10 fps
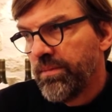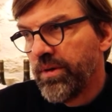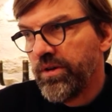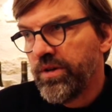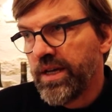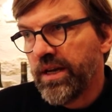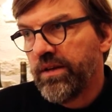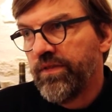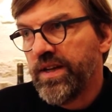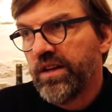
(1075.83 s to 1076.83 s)
But you
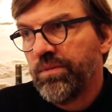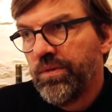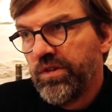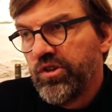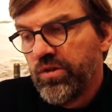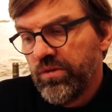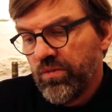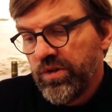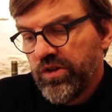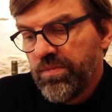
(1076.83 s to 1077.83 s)
get the exposition,
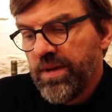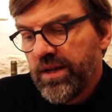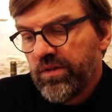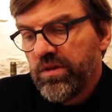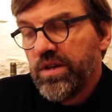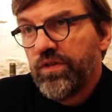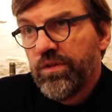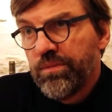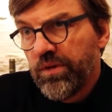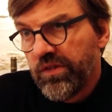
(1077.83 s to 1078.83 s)
which makes a
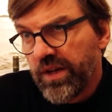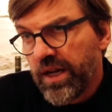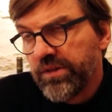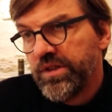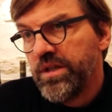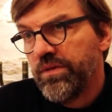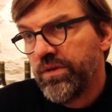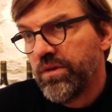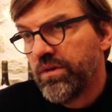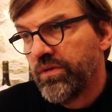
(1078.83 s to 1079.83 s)
different personality
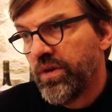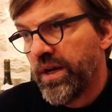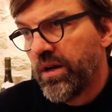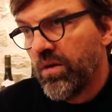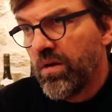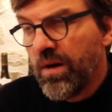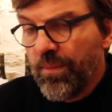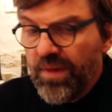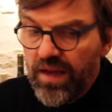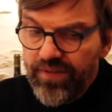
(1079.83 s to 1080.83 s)
for Les Clos.
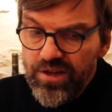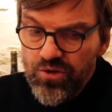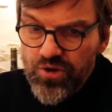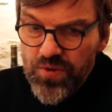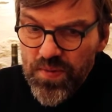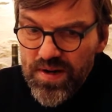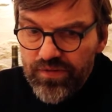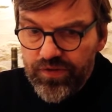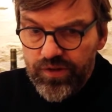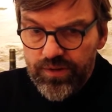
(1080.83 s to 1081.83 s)
And then you
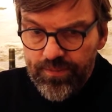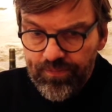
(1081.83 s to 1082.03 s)
drift